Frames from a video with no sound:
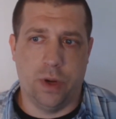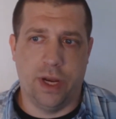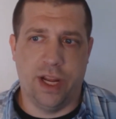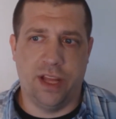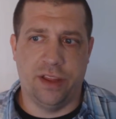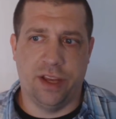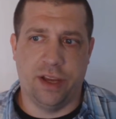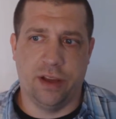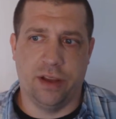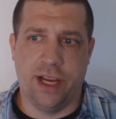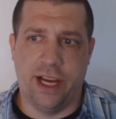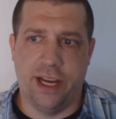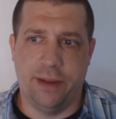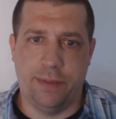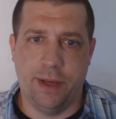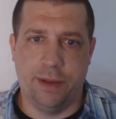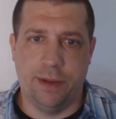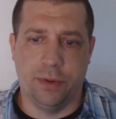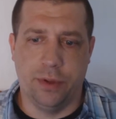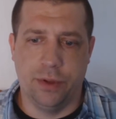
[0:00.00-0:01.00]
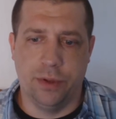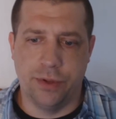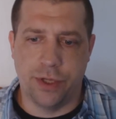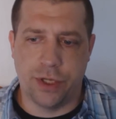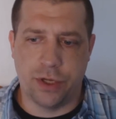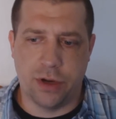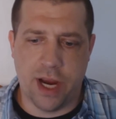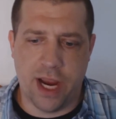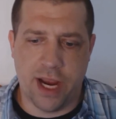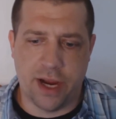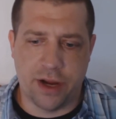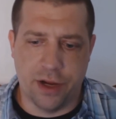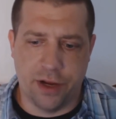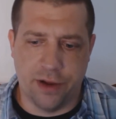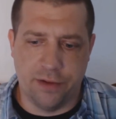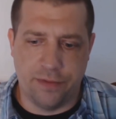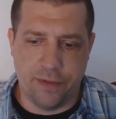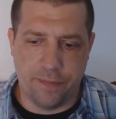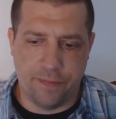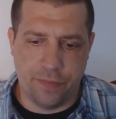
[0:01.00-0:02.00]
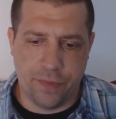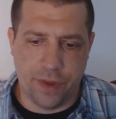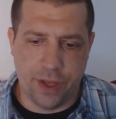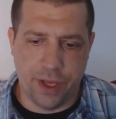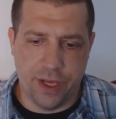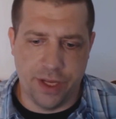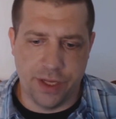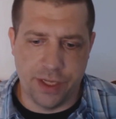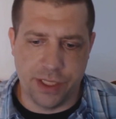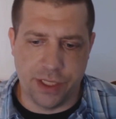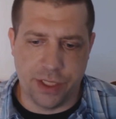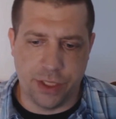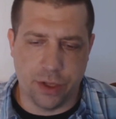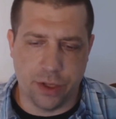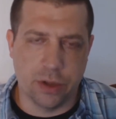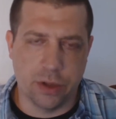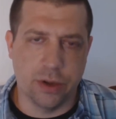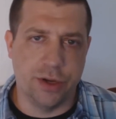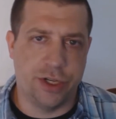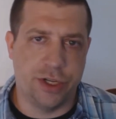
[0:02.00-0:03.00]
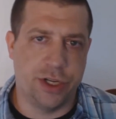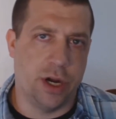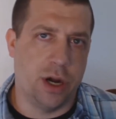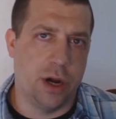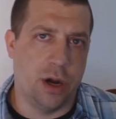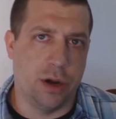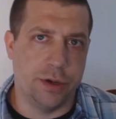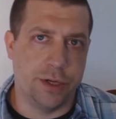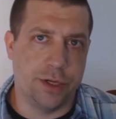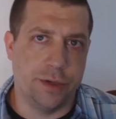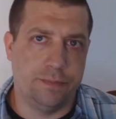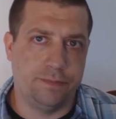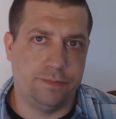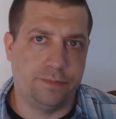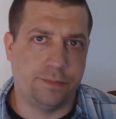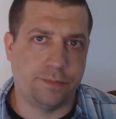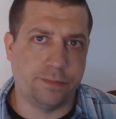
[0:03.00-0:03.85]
what I think a lot of people lose track of is you're in charge.